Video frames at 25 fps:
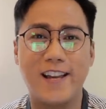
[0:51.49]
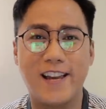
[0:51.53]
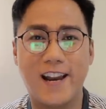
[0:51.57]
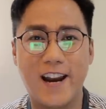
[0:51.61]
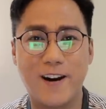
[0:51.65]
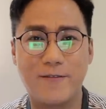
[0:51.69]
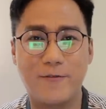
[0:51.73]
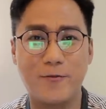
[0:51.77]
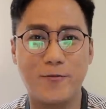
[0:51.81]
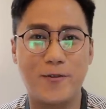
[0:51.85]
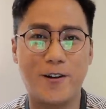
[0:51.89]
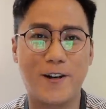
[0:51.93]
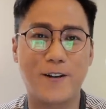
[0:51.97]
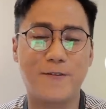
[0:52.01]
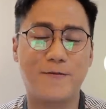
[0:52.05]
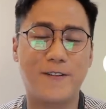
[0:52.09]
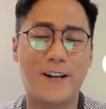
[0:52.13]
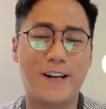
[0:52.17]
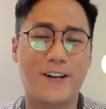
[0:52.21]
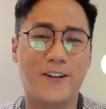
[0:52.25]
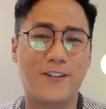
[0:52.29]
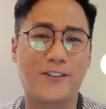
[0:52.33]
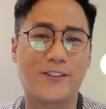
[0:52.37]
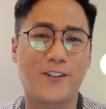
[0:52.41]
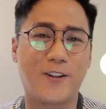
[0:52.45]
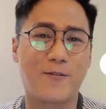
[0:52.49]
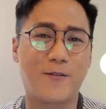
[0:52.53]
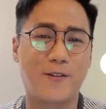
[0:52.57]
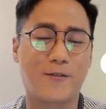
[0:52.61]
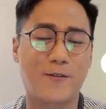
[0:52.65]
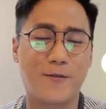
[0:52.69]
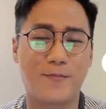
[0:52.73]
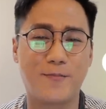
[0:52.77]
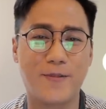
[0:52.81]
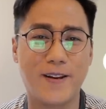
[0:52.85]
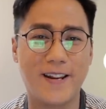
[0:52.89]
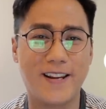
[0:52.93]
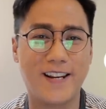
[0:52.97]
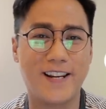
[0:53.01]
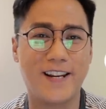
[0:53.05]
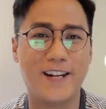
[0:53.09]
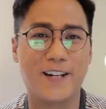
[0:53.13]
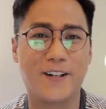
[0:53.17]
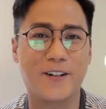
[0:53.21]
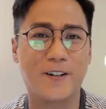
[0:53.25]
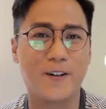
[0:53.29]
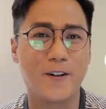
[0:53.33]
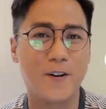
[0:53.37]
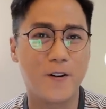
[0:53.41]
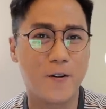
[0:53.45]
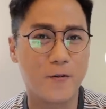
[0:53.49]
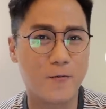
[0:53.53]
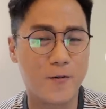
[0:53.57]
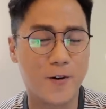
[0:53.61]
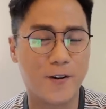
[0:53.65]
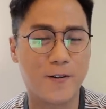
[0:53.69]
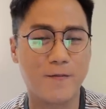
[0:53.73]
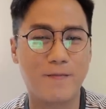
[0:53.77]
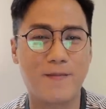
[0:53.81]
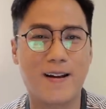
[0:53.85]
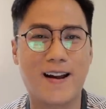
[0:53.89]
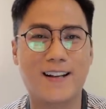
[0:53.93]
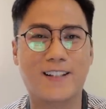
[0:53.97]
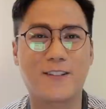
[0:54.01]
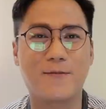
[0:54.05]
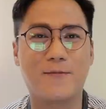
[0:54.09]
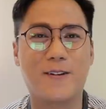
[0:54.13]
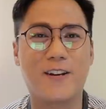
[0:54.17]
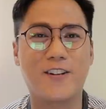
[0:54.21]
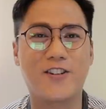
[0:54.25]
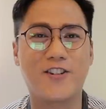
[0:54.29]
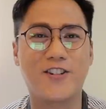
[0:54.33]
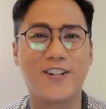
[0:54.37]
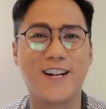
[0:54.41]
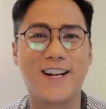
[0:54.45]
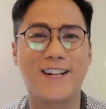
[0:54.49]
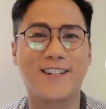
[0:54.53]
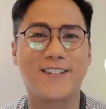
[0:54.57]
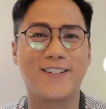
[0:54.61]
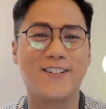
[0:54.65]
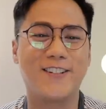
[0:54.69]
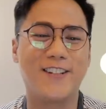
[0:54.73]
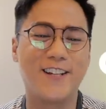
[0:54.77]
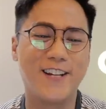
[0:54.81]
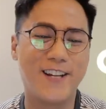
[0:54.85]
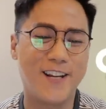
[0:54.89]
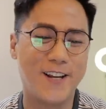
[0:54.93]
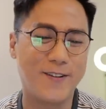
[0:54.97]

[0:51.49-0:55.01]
Everyone, thank you so much for being here. Welcome back to my channel.